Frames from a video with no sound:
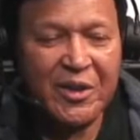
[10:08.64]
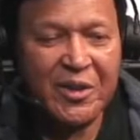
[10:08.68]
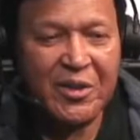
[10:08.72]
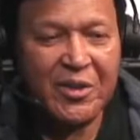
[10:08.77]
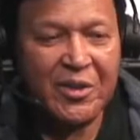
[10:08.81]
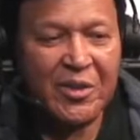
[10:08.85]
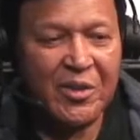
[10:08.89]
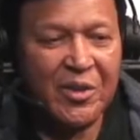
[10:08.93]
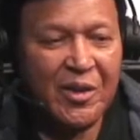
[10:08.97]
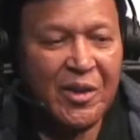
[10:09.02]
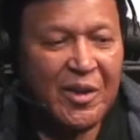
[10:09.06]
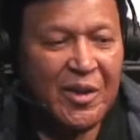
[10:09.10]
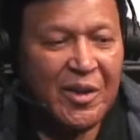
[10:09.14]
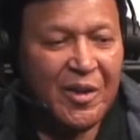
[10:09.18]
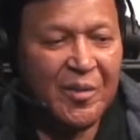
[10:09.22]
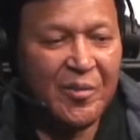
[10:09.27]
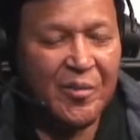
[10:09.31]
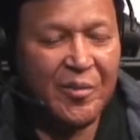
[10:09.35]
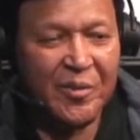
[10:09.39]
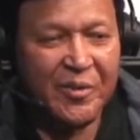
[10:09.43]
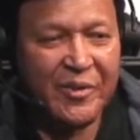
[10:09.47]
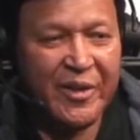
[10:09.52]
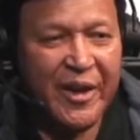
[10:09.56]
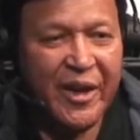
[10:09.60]
you know,
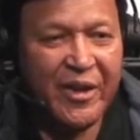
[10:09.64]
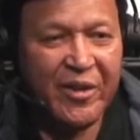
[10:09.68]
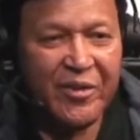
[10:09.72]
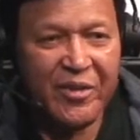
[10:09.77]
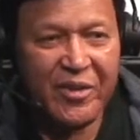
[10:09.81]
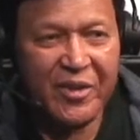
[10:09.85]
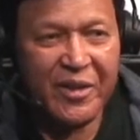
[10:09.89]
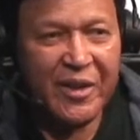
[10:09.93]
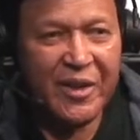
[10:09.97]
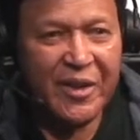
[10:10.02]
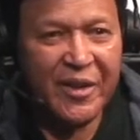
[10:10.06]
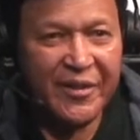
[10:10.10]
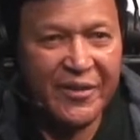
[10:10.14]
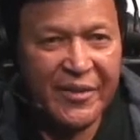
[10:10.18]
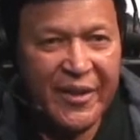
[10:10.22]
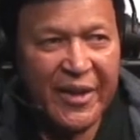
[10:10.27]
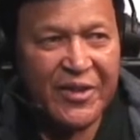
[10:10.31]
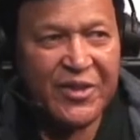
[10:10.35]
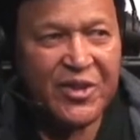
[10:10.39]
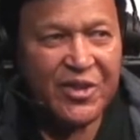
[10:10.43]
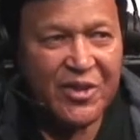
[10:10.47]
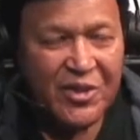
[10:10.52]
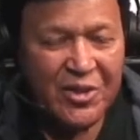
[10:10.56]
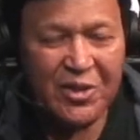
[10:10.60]

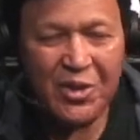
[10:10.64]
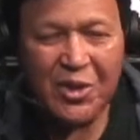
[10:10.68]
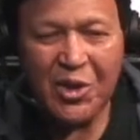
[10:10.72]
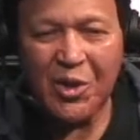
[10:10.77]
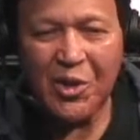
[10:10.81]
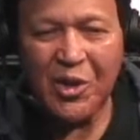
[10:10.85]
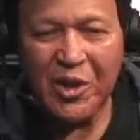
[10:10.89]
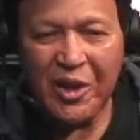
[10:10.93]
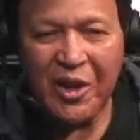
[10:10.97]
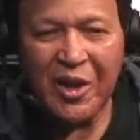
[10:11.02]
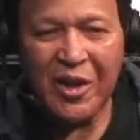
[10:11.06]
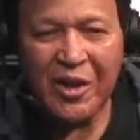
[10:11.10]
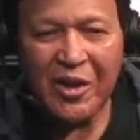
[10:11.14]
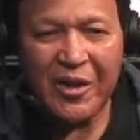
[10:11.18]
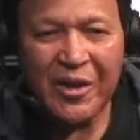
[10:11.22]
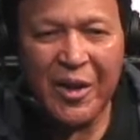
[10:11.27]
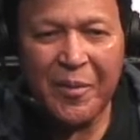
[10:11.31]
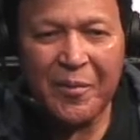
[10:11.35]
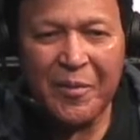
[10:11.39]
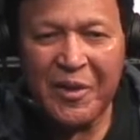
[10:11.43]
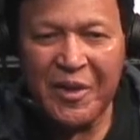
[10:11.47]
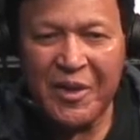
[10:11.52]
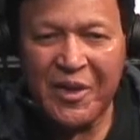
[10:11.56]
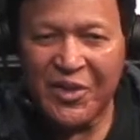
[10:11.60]
that's still going on. I
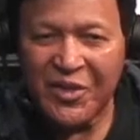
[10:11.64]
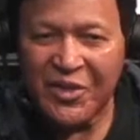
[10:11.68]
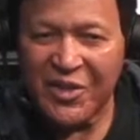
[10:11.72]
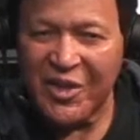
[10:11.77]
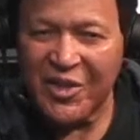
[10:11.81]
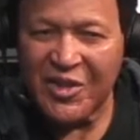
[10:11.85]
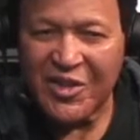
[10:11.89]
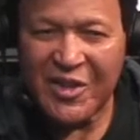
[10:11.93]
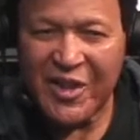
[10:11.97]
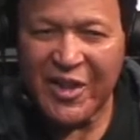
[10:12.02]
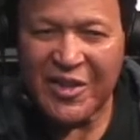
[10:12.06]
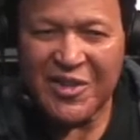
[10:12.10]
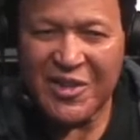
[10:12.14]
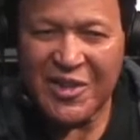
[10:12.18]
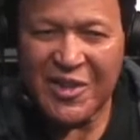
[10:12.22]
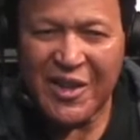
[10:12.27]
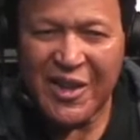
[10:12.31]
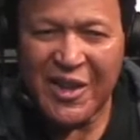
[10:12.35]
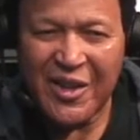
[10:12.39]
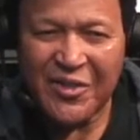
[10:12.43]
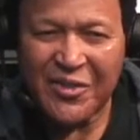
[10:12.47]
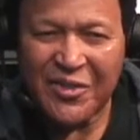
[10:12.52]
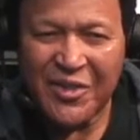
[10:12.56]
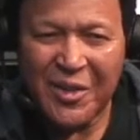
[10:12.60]
mean, it hasn't
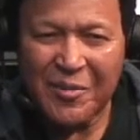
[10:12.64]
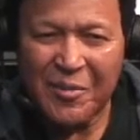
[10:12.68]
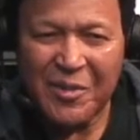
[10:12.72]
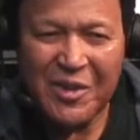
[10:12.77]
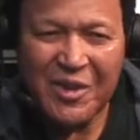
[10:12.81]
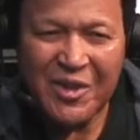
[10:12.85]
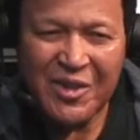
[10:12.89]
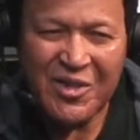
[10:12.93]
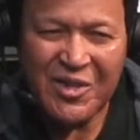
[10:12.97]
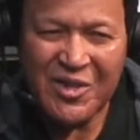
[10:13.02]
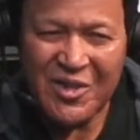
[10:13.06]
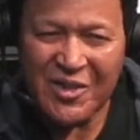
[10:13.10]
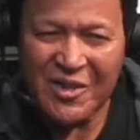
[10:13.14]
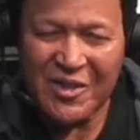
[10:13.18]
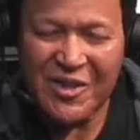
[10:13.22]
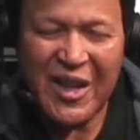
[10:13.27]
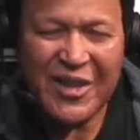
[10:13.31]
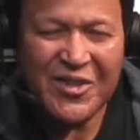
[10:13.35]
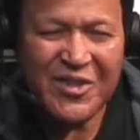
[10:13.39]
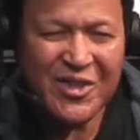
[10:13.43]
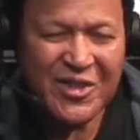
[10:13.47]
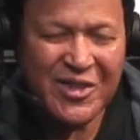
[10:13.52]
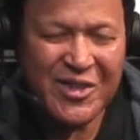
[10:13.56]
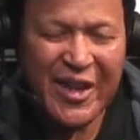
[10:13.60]
left. I mean,
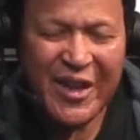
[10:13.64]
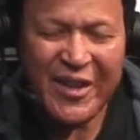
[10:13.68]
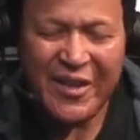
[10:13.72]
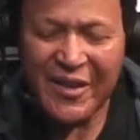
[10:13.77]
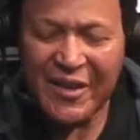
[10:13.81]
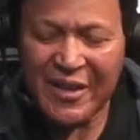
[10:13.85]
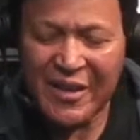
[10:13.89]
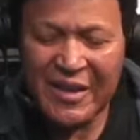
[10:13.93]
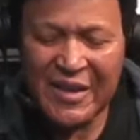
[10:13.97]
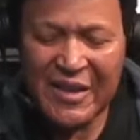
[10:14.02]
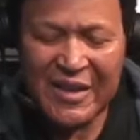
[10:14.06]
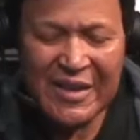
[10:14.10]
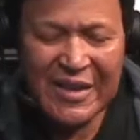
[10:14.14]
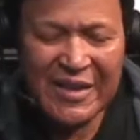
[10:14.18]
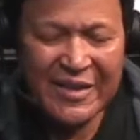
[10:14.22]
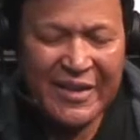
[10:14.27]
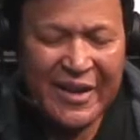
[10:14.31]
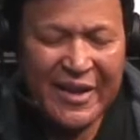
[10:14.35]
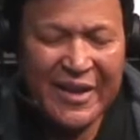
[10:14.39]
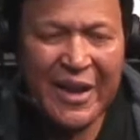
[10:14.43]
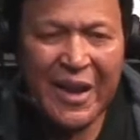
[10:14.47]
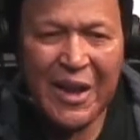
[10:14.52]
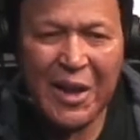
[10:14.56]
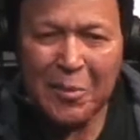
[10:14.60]

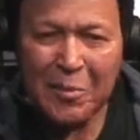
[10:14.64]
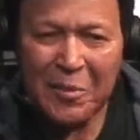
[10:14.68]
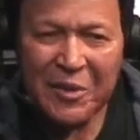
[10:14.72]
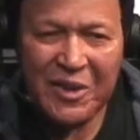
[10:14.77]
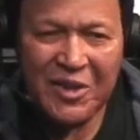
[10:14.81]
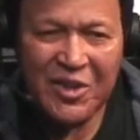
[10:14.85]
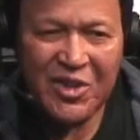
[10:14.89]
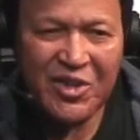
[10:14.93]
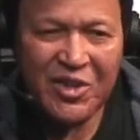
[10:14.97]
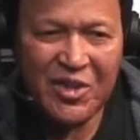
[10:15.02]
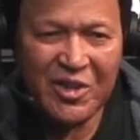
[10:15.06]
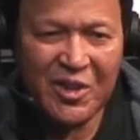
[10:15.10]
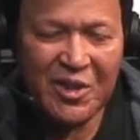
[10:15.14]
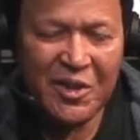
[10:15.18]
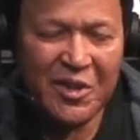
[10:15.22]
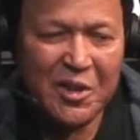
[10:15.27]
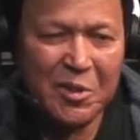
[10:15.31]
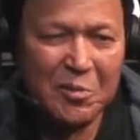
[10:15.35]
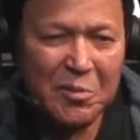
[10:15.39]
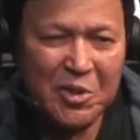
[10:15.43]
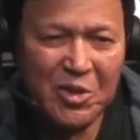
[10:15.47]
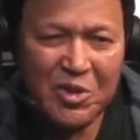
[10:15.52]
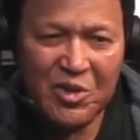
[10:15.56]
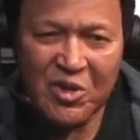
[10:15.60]
that element is still in
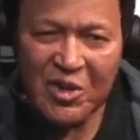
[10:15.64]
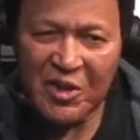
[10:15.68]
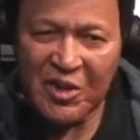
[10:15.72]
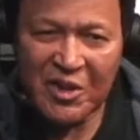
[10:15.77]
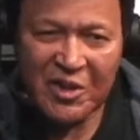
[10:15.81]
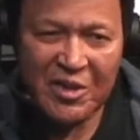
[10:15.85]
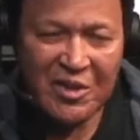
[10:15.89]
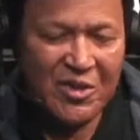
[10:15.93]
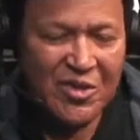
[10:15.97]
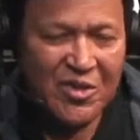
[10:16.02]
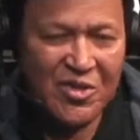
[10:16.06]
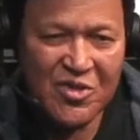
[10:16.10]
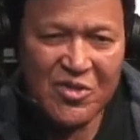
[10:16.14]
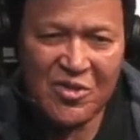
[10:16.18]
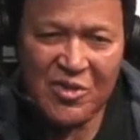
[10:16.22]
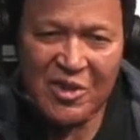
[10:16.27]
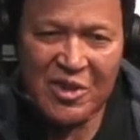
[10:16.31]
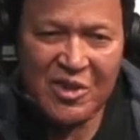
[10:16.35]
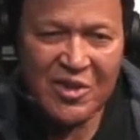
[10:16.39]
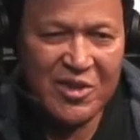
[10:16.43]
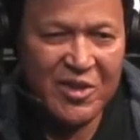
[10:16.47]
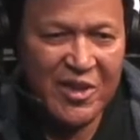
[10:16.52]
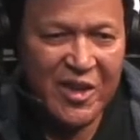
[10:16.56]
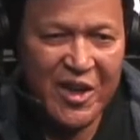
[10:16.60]
the music industry.
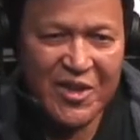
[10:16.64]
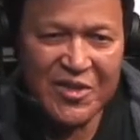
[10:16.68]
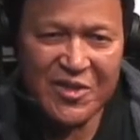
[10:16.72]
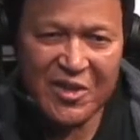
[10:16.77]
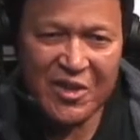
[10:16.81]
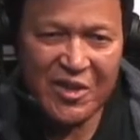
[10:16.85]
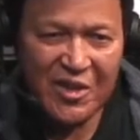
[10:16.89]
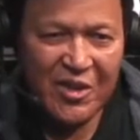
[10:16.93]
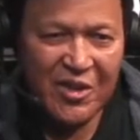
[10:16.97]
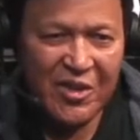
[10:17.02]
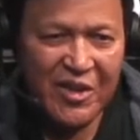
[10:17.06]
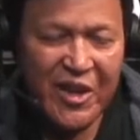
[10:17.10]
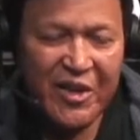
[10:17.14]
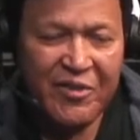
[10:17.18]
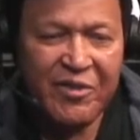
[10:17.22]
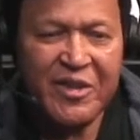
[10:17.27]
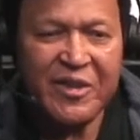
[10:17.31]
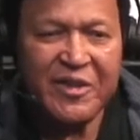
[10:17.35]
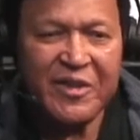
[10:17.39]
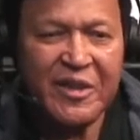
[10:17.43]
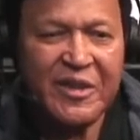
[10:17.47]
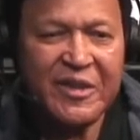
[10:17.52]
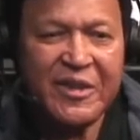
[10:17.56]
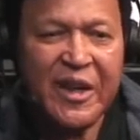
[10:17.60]
It hasn't gone.
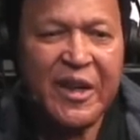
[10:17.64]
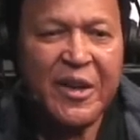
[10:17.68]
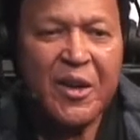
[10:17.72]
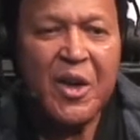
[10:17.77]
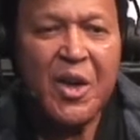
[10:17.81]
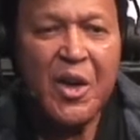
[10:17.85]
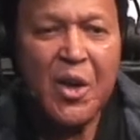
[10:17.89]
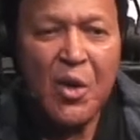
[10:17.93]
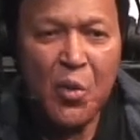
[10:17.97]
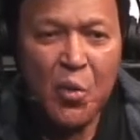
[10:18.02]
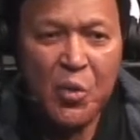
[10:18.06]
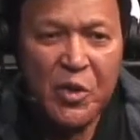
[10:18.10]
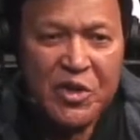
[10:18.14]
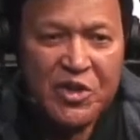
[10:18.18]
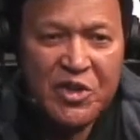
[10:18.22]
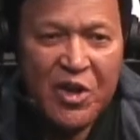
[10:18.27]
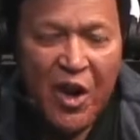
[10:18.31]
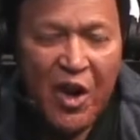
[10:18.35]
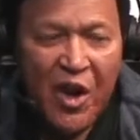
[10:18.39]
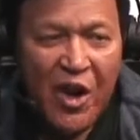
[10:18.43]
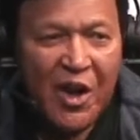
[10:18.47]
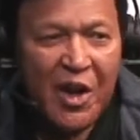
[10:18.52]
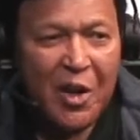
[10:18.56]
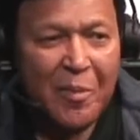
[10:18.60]
Everything that we
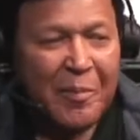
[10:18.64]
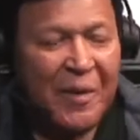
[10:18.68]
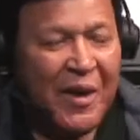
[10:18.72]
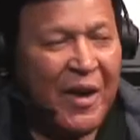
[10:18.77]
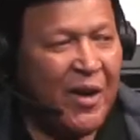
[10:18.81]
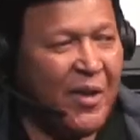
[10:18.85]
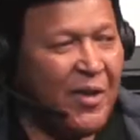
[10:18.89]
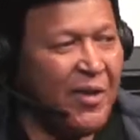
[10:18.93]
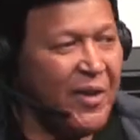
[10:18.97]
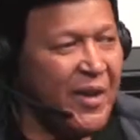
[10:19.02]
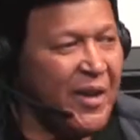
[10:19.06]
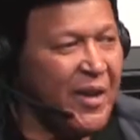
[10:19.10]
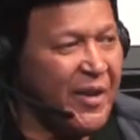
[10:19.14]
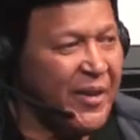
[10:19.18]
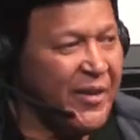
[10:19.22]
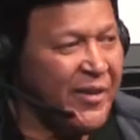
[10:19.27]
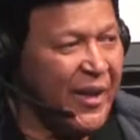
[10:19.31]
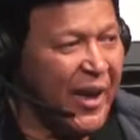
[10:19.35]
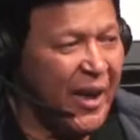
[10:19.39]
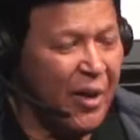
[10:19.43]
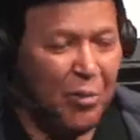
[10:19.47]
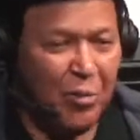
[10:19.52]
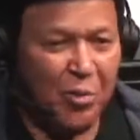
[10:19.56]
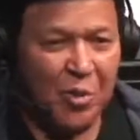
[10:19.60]
talk about
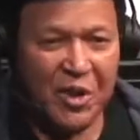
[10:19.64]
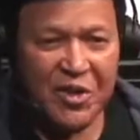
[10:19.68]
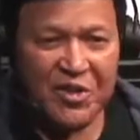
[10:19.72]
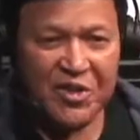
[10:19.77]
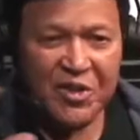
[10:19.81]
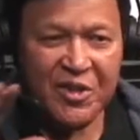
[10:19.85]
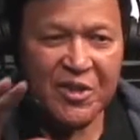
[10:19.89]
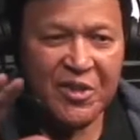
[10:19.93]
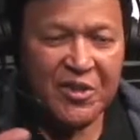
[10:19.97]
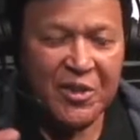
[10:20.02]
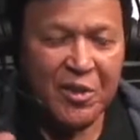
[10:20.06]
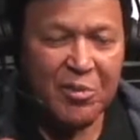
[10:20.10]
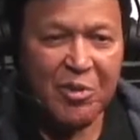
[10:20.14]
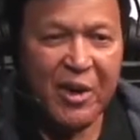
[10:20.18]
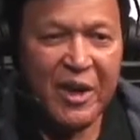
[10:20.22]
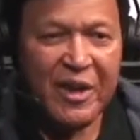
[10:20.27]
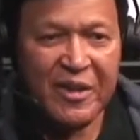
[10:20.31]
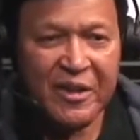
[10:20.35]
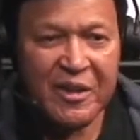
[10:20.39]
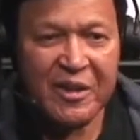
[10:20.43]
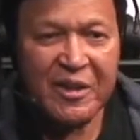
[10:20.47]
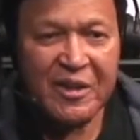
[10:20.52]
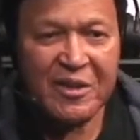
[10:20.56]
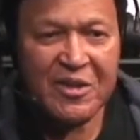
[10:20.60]
that wasn't the
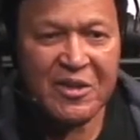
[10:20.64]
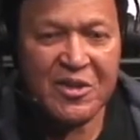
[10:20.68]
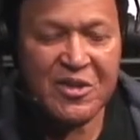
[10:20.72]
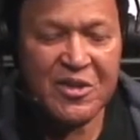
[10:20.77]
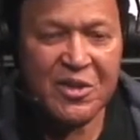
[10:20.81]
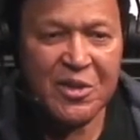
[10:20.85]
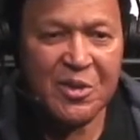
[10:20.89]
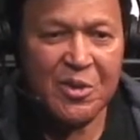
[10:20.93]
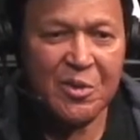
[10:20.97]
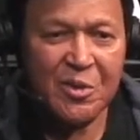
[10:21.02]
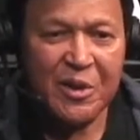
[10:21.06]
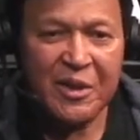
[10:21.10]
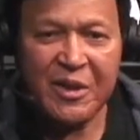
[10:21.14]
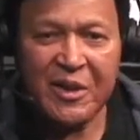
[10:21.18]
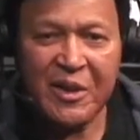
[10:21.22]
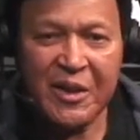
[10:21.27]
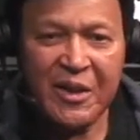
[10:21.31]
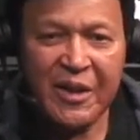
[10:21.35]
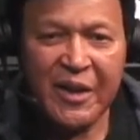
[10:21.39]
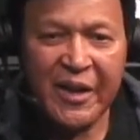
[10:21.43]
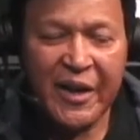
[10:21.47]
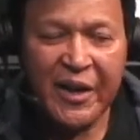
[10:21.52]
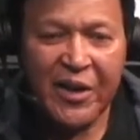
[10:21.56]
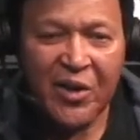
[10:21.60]
right thing to do,
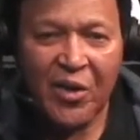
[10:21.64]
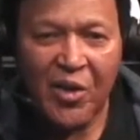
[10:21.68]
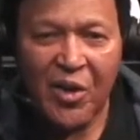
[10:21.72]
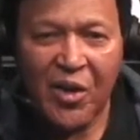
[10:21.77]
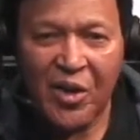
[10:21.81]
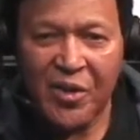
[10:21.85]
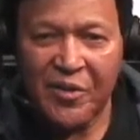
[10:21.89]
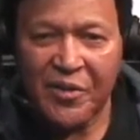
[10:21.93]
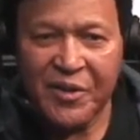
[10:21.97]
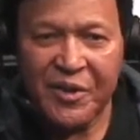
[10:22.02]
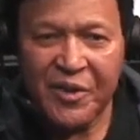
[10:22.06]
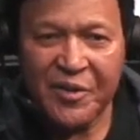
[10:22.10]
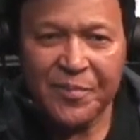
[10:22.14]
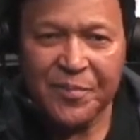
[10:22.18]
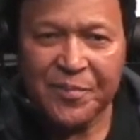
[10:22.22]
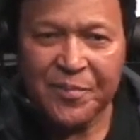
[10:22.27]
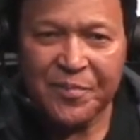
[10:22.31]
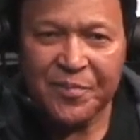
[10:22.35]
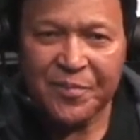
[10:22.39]
and all of the